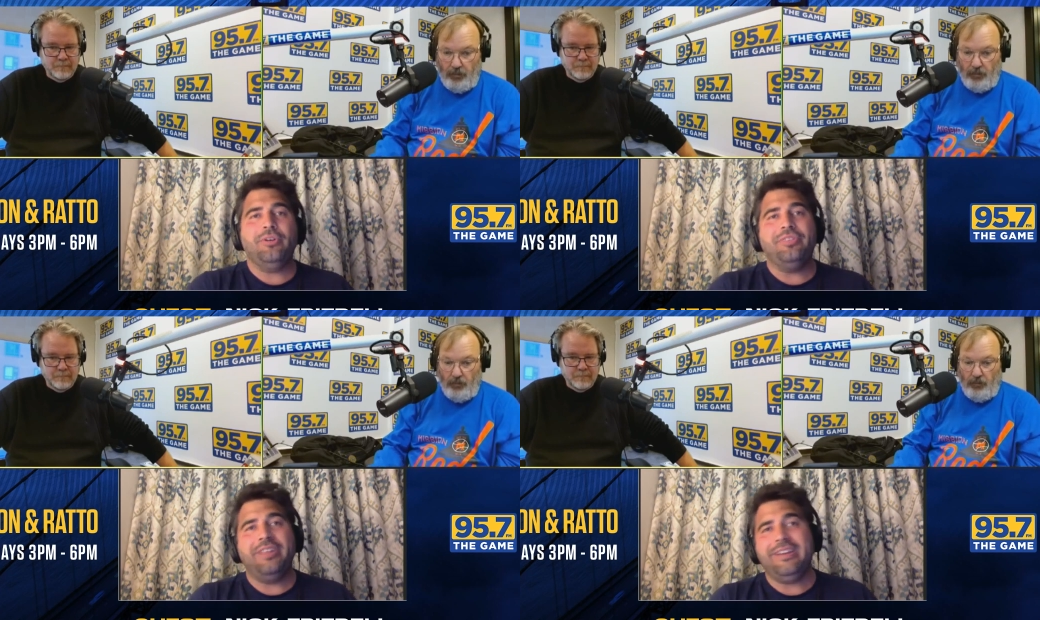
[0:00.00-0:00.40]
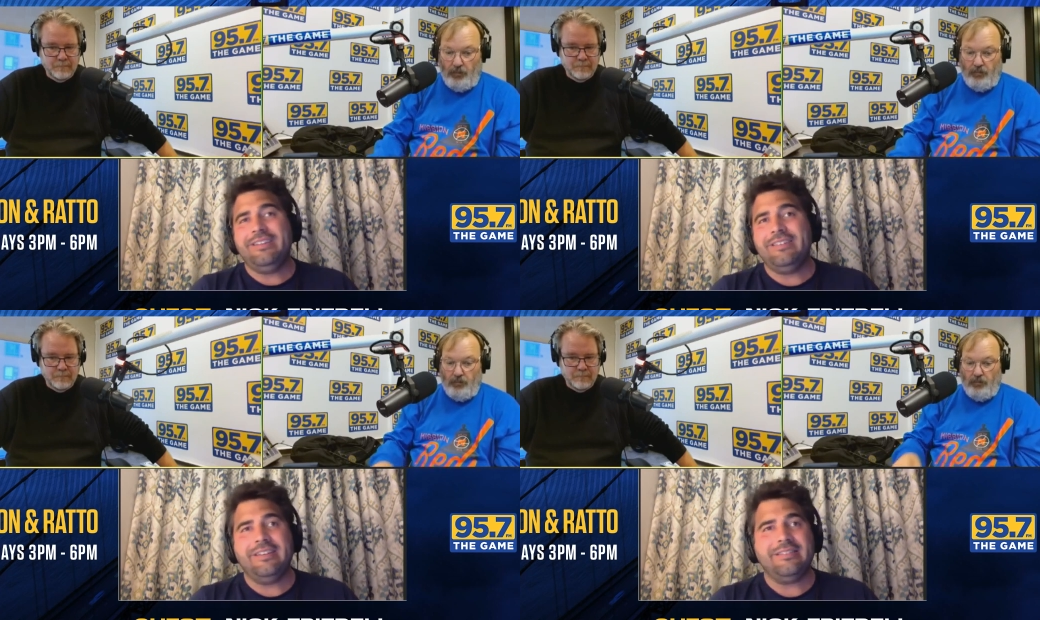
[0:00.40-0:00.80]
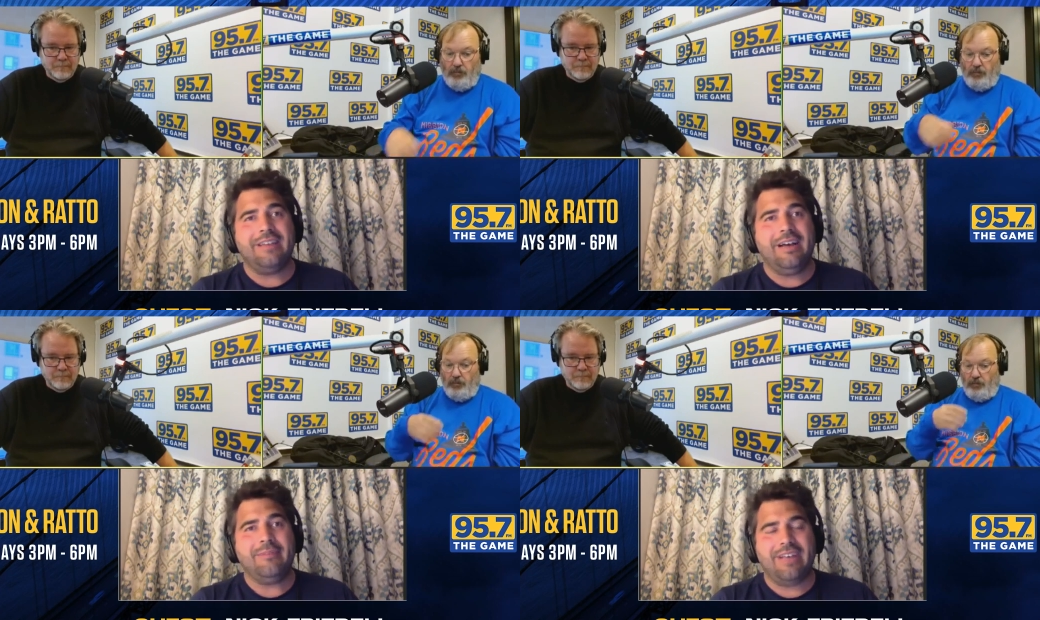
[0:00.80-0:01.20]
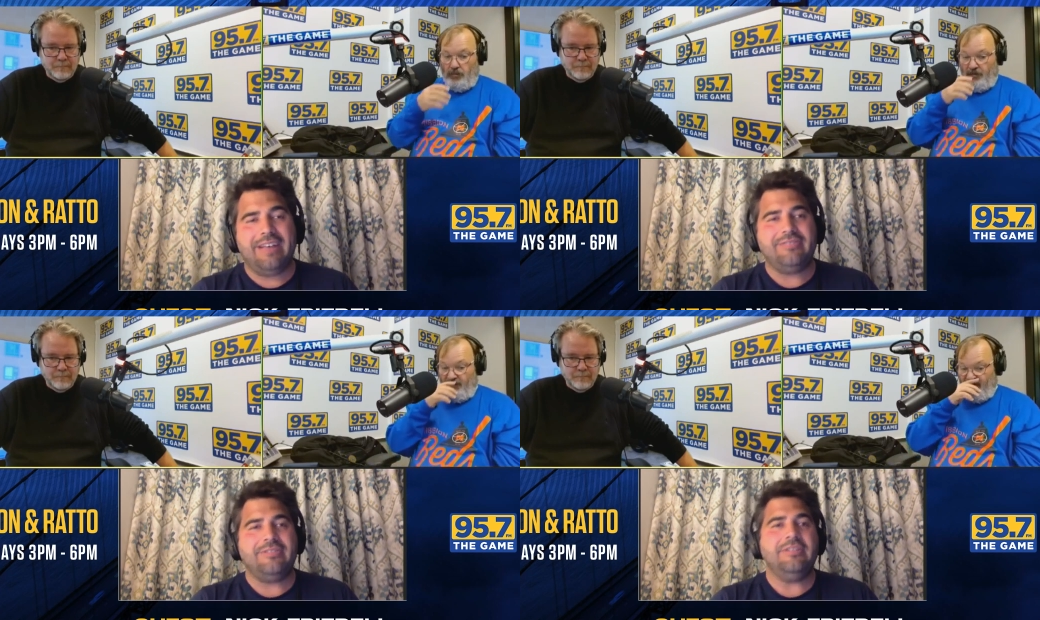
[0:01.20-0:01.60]
Speaker 1: forward than he did at
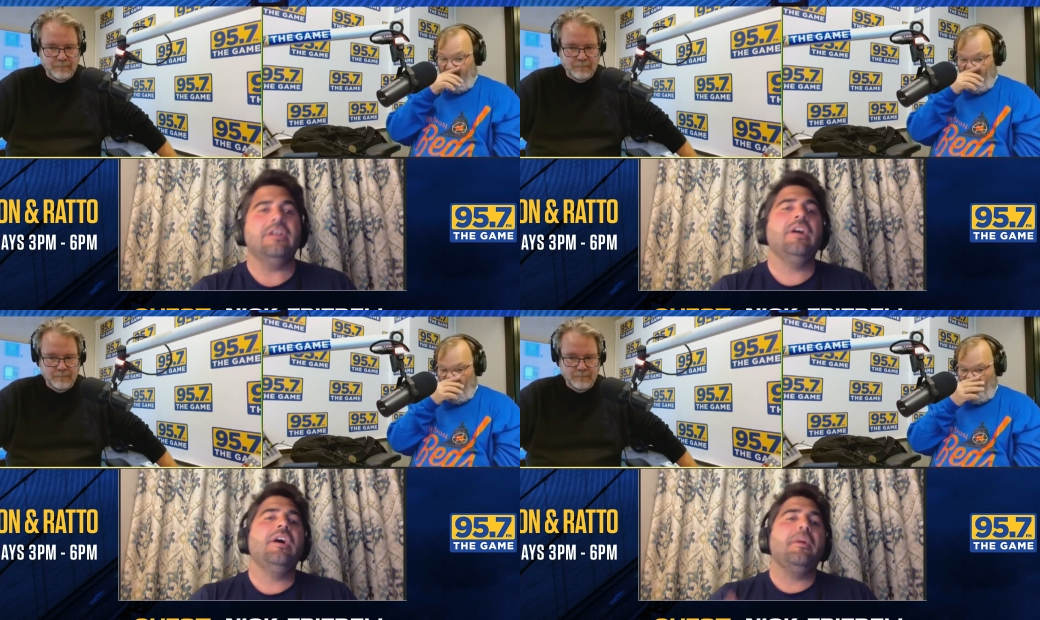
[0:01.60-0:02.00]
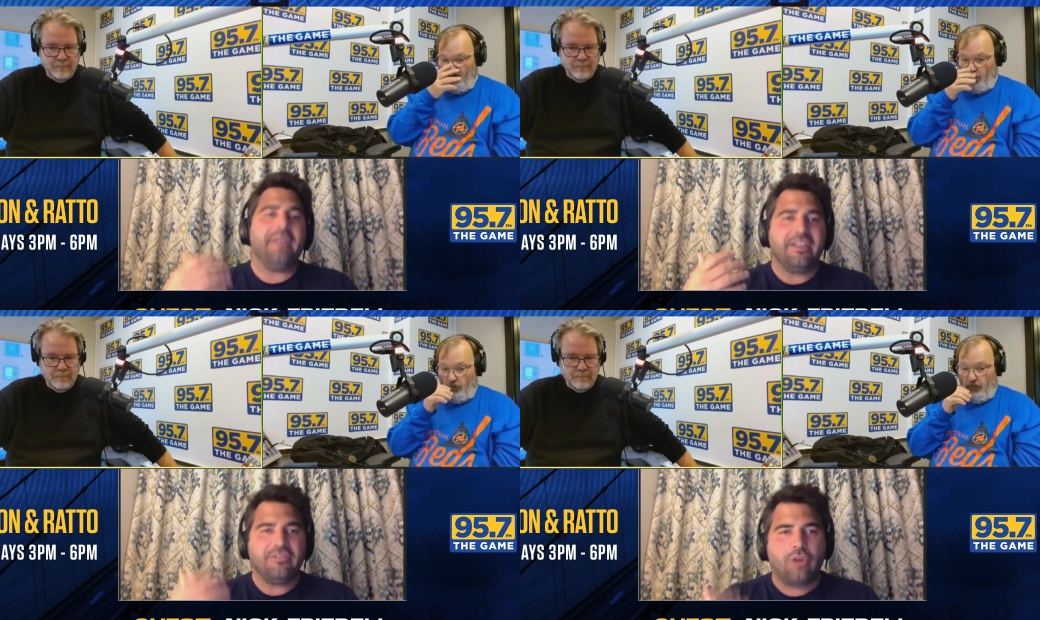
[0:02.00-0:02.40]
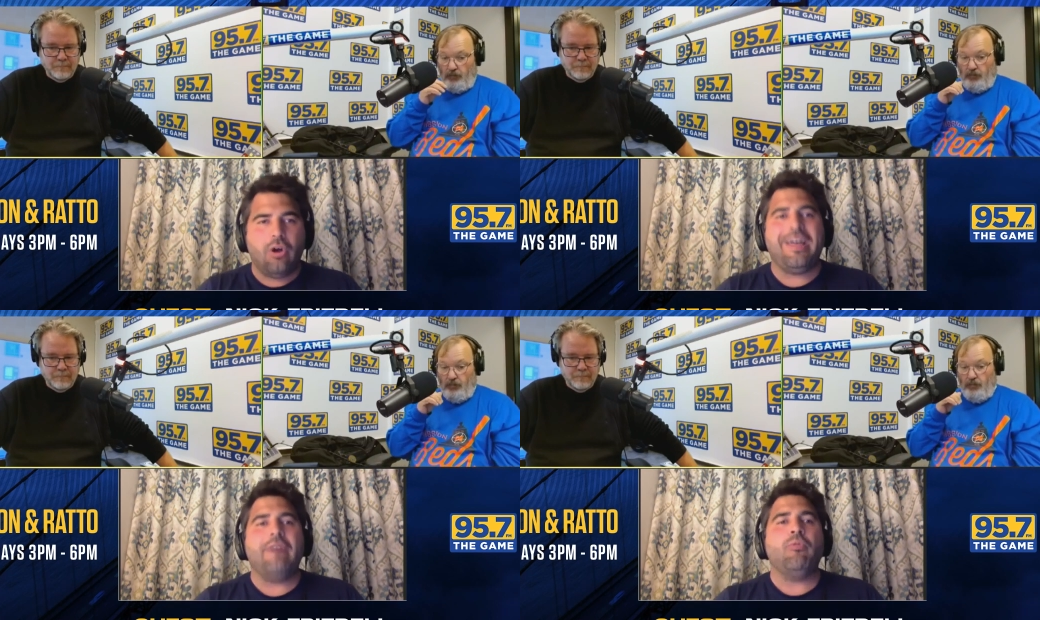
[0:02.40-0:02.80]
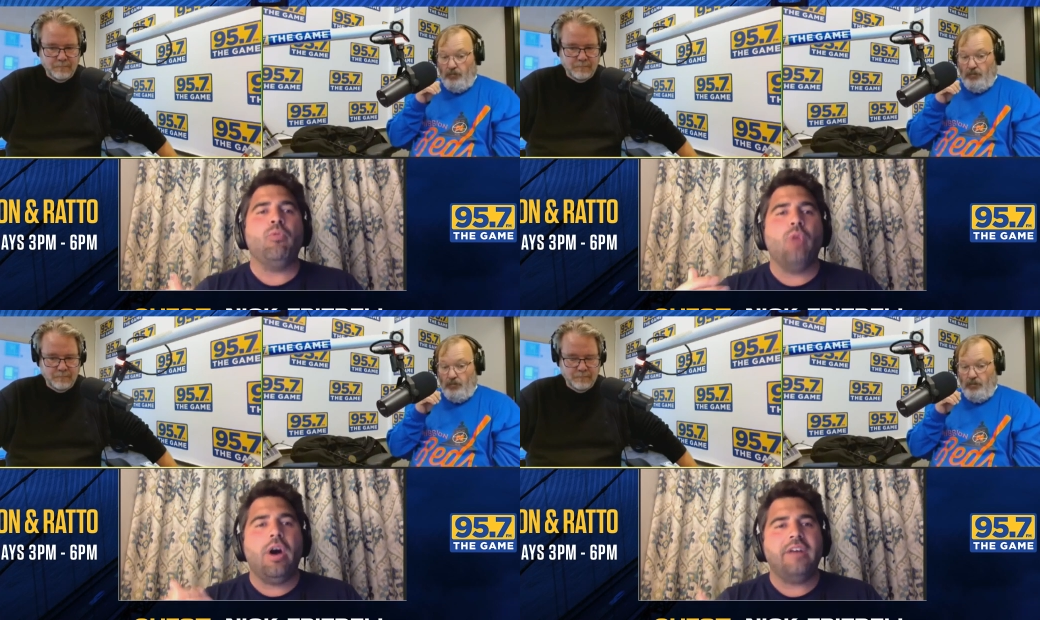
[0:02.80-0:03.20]
times last year because all
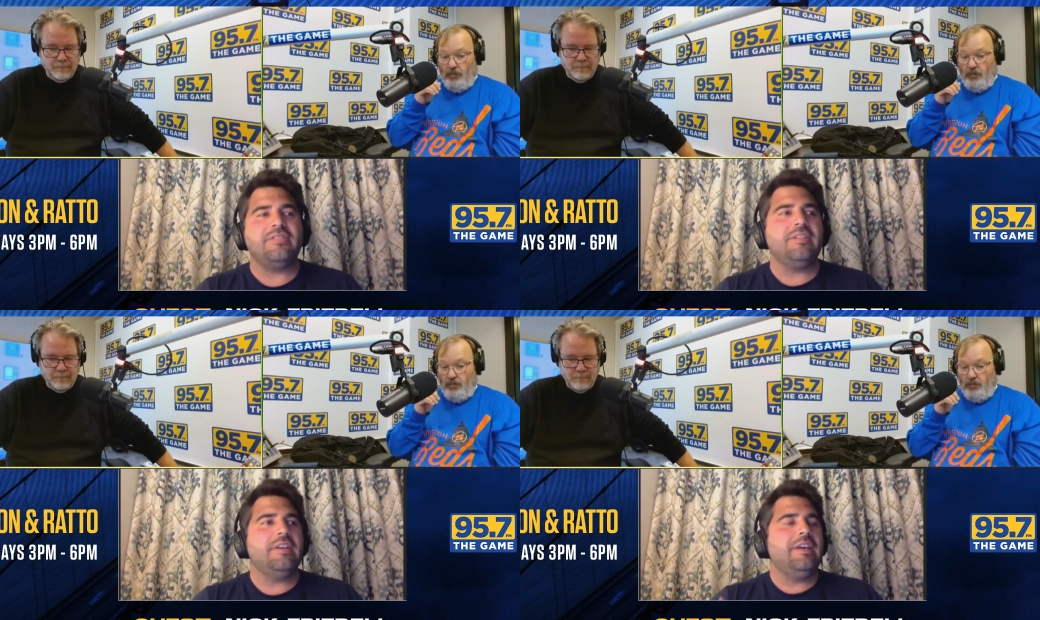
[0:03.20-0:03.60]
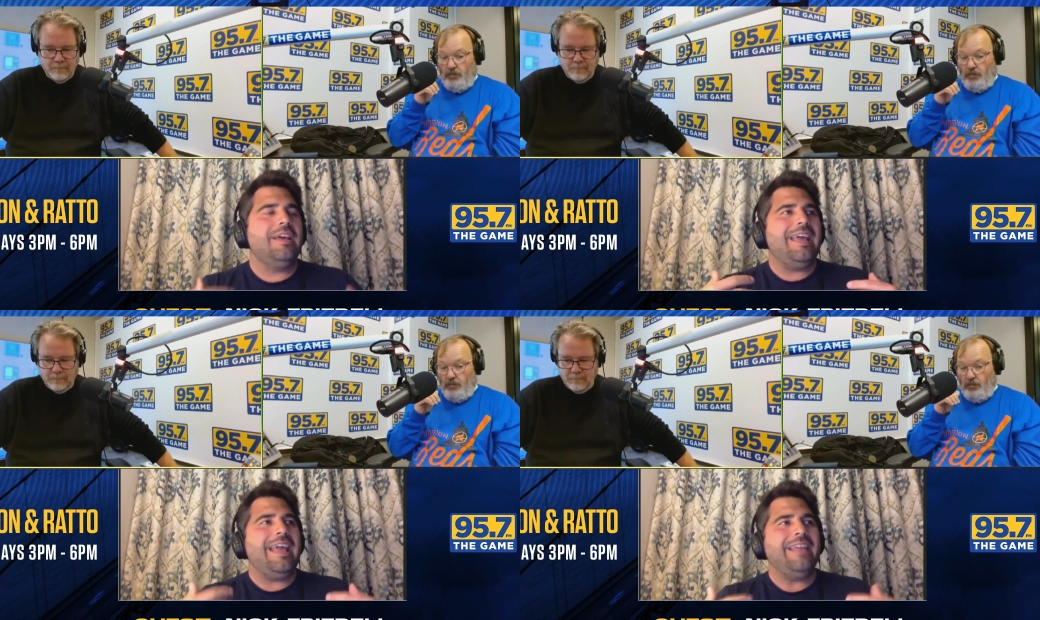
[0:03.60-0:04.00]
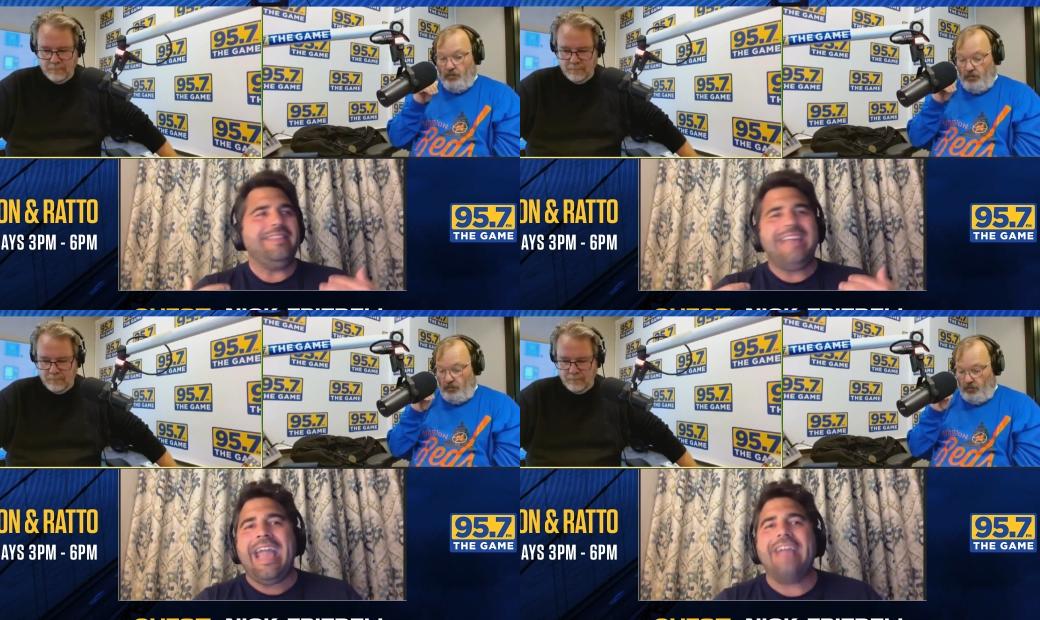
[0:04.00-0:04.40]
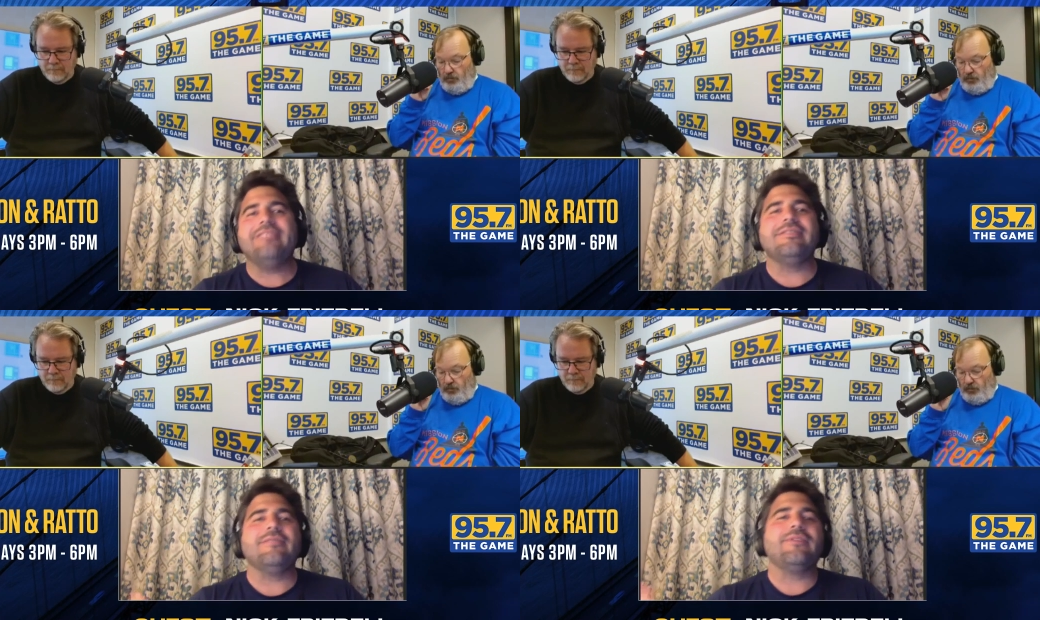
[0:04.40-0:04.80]
that rust and the
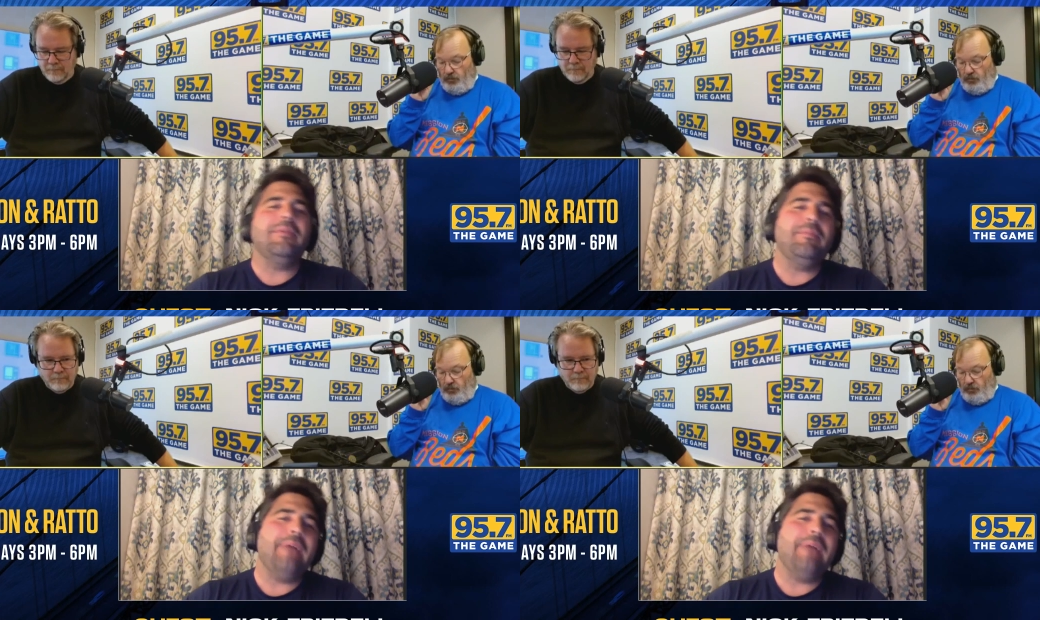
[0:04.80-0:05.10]
angst of